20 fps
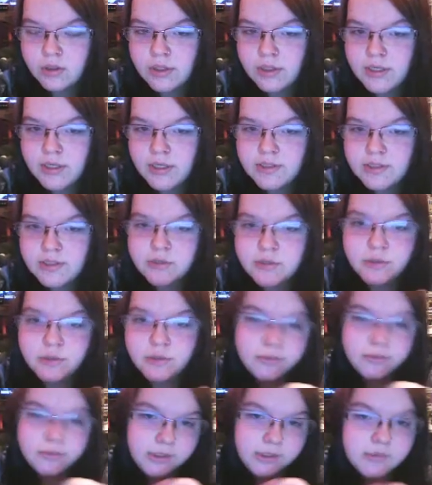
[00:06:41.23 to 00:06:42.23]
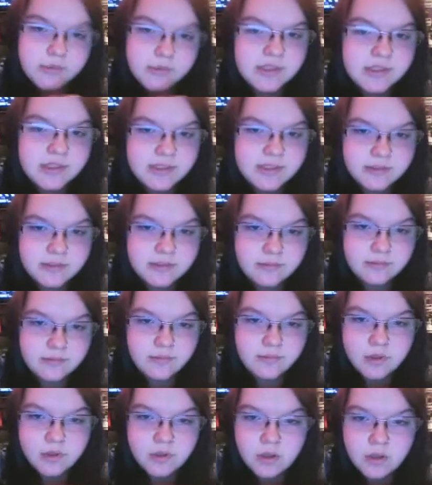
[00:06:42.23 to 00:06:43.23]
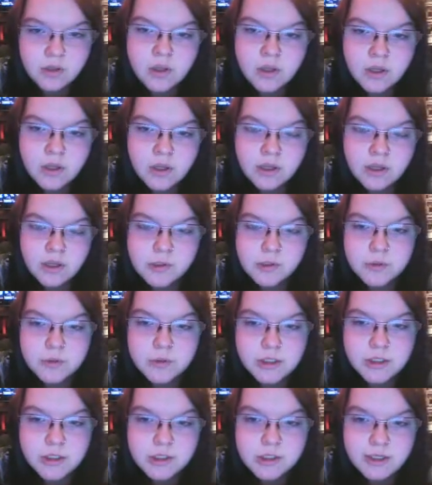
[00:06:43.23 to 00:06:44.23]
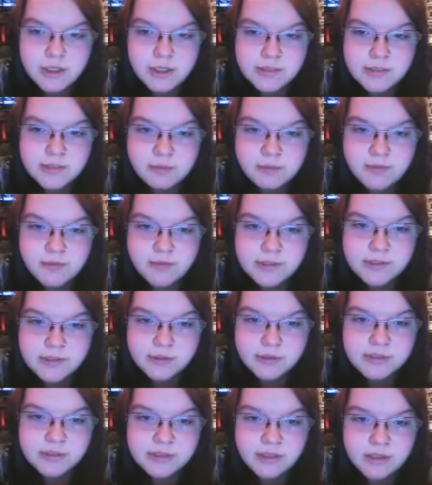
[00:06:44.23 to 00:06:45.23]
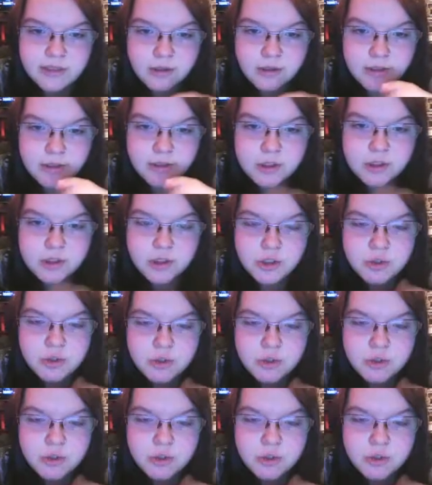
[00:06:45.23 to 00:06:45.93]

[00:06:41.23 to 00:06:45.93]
he is an overly obsessive and deranged ex-professor of psychology who